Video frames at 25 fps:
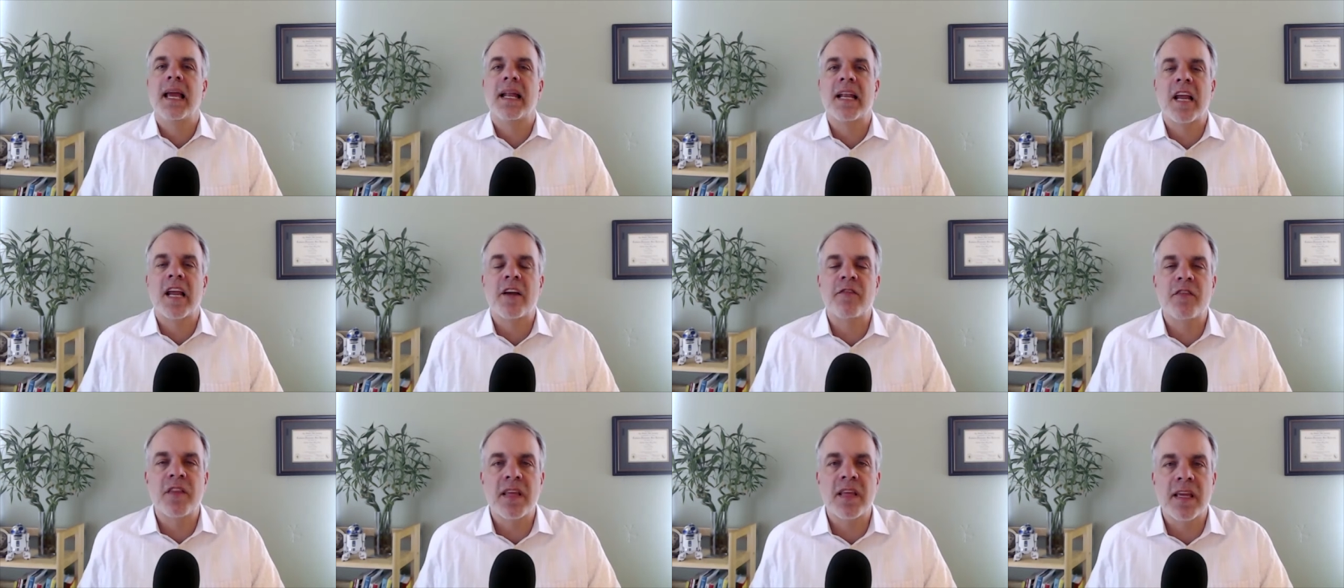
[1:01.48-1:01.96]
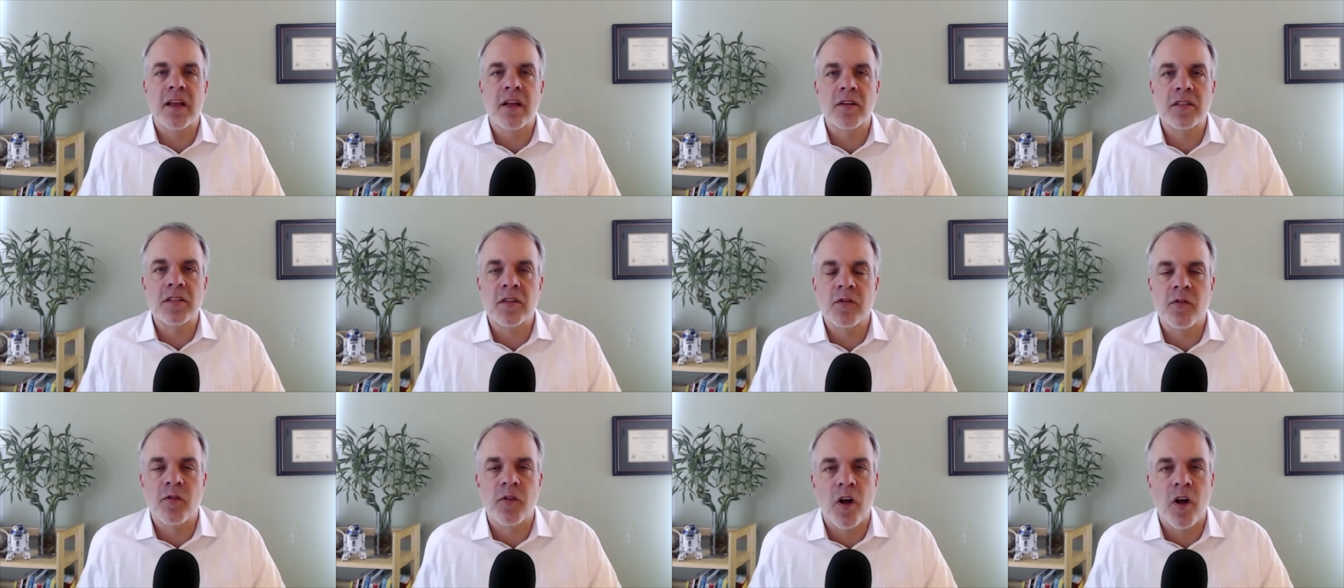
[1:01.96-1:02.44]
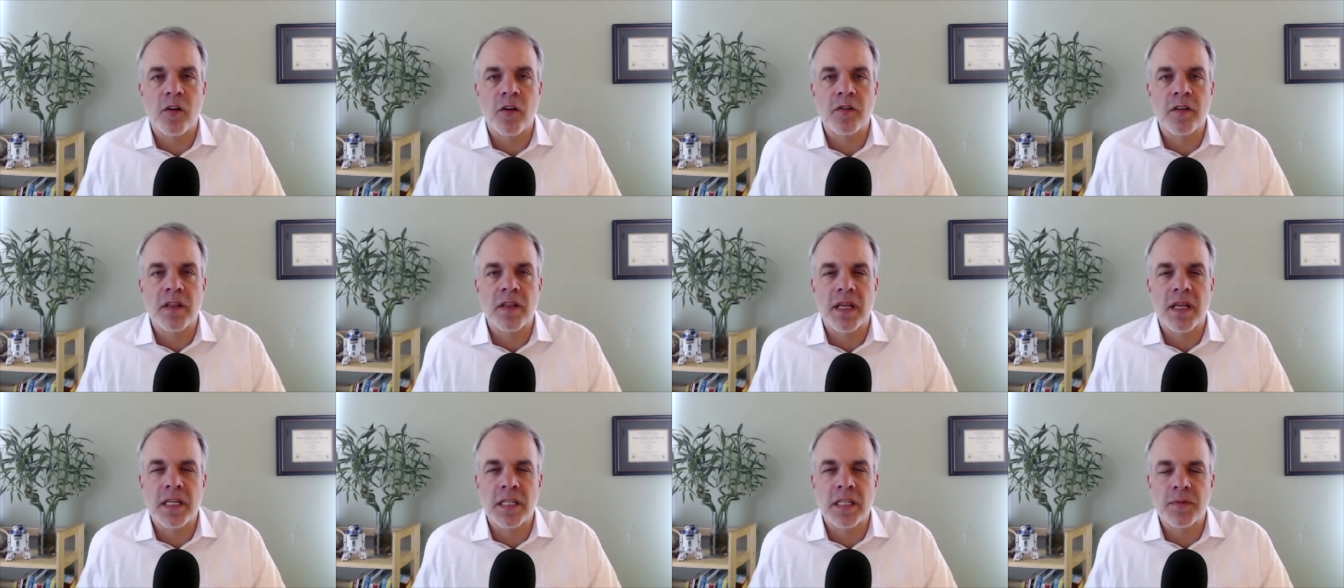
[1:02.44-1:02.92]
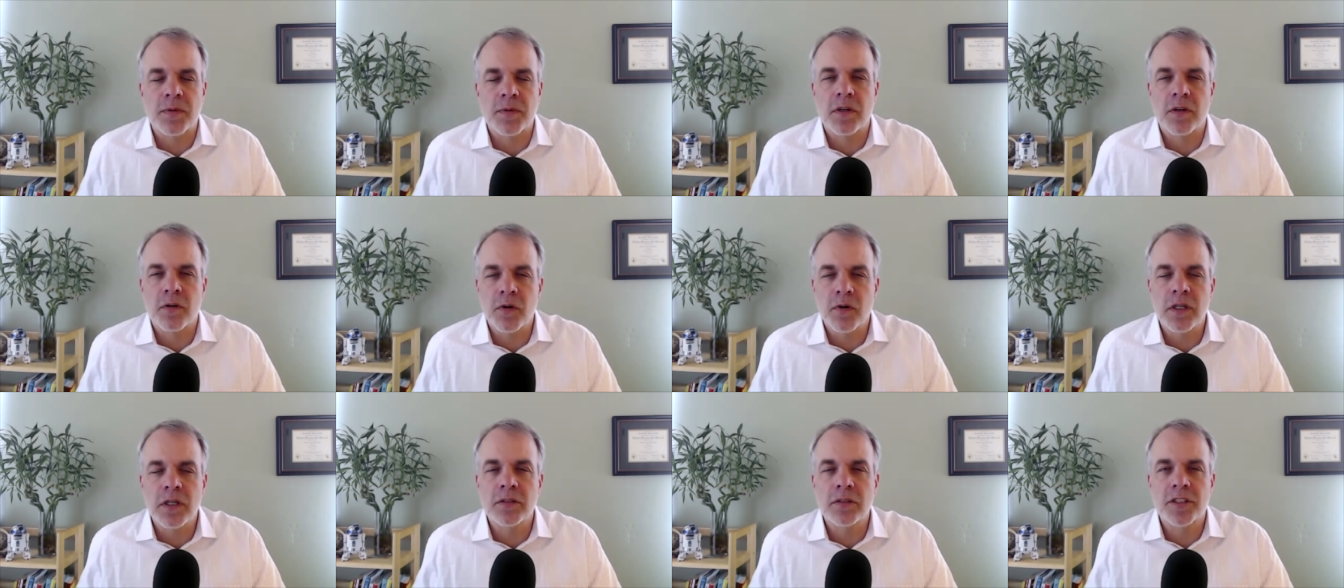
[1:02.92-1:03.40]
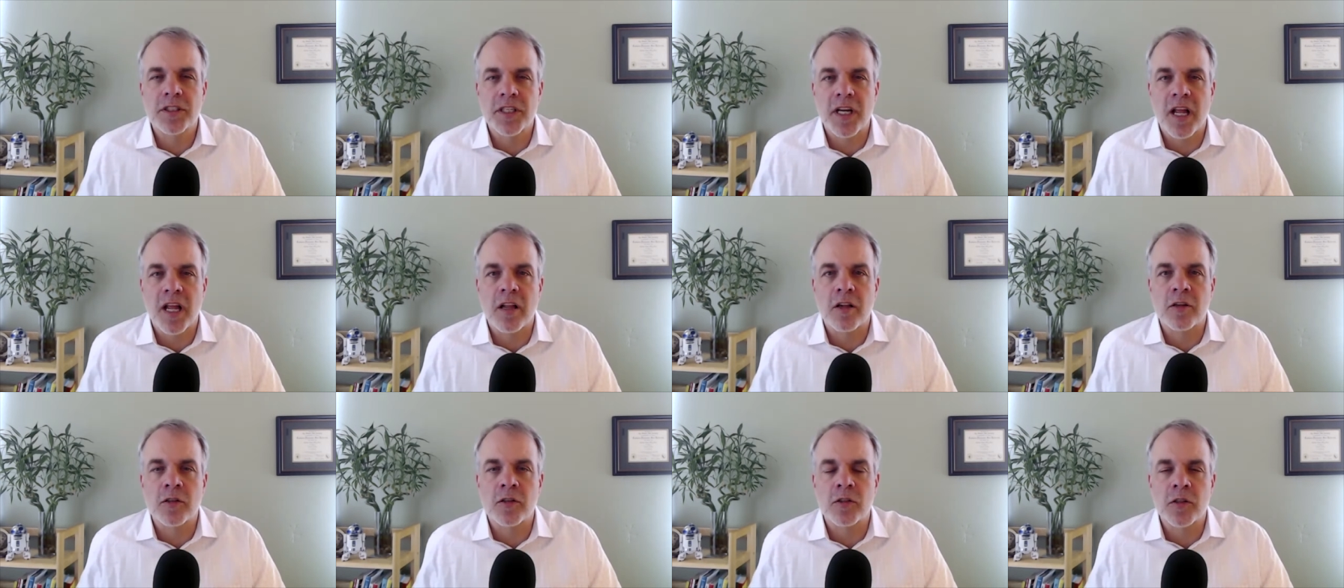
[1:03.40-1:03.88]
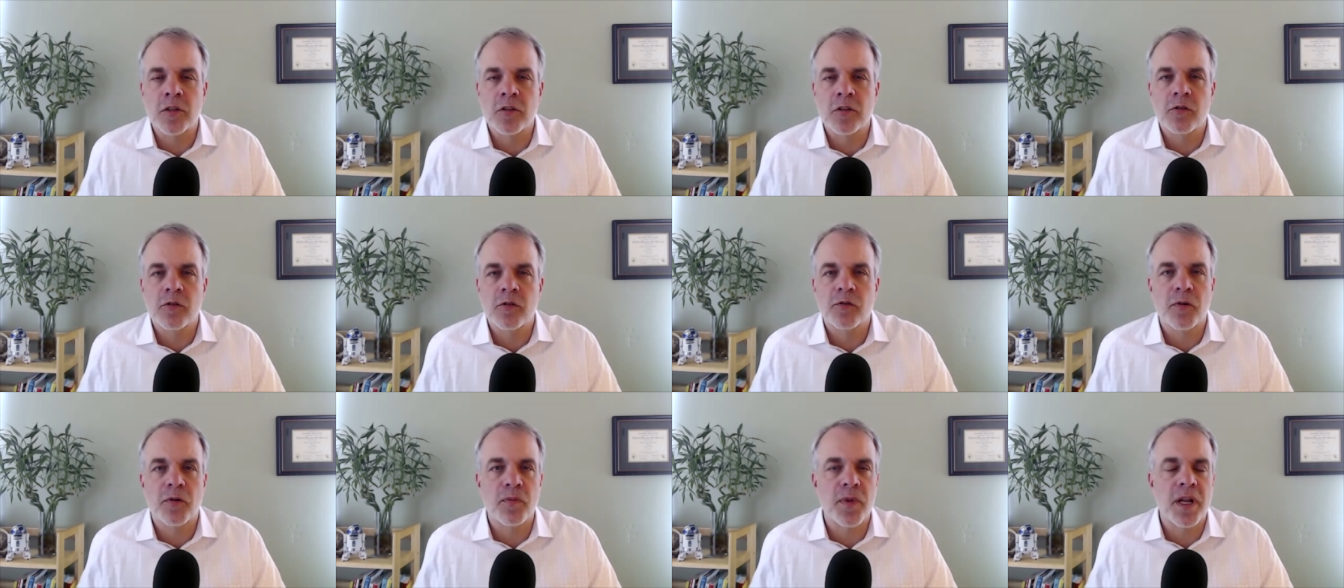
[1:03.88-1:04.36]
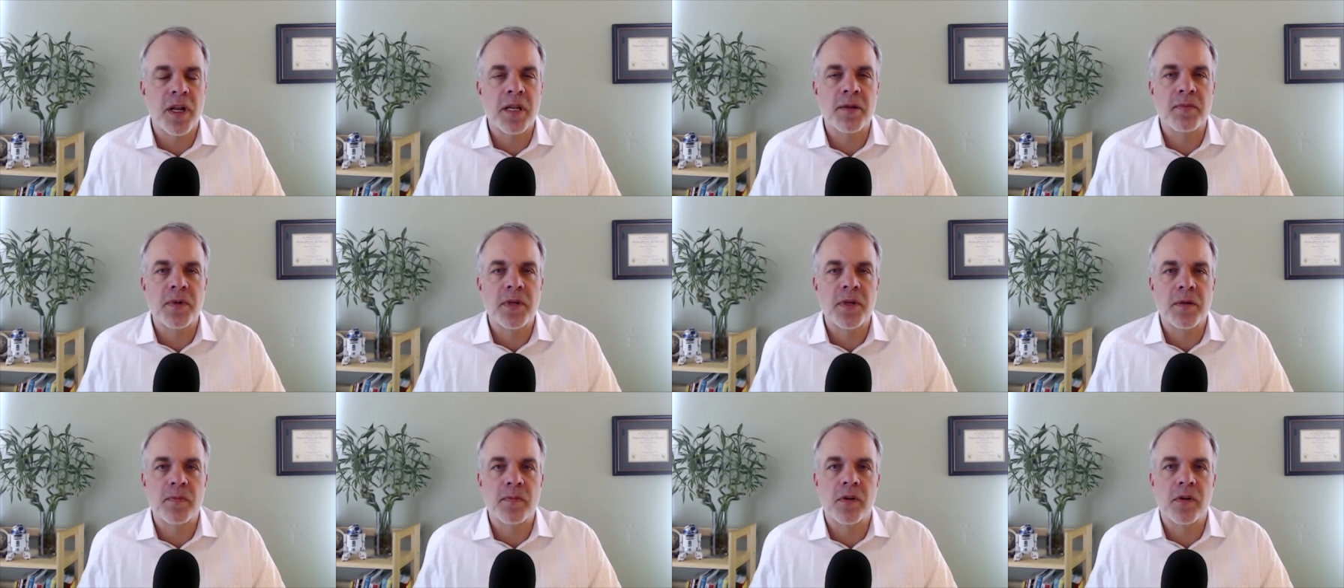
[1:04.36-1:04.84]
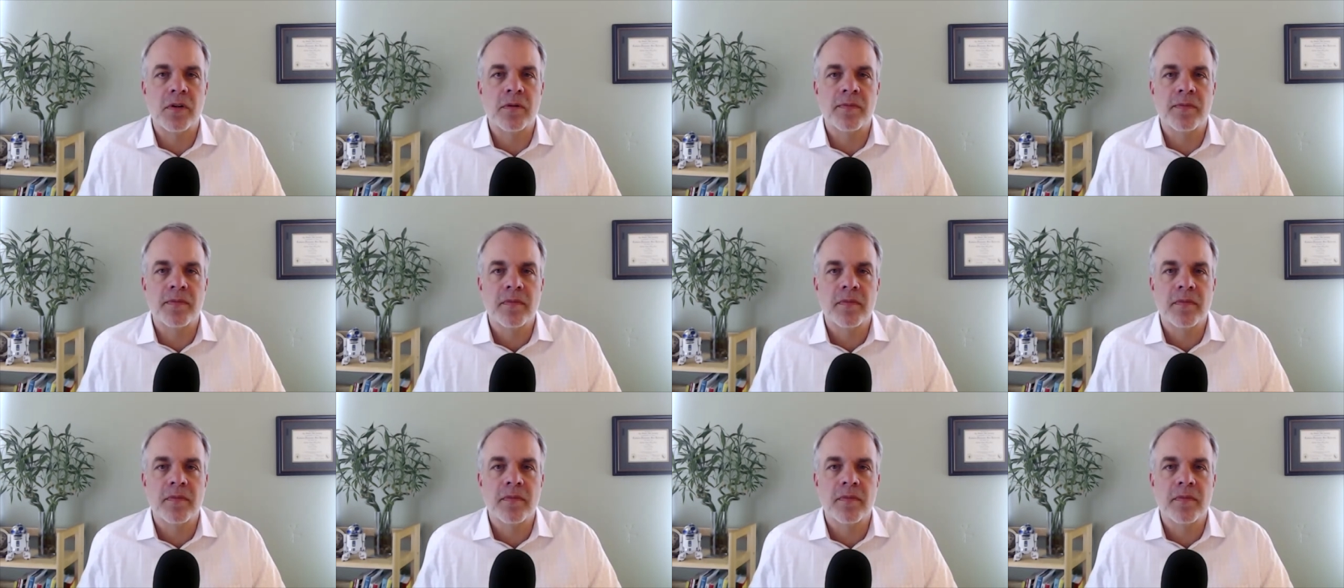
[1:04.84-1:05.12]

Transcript: everything else involved in that has been a real challenge for many people.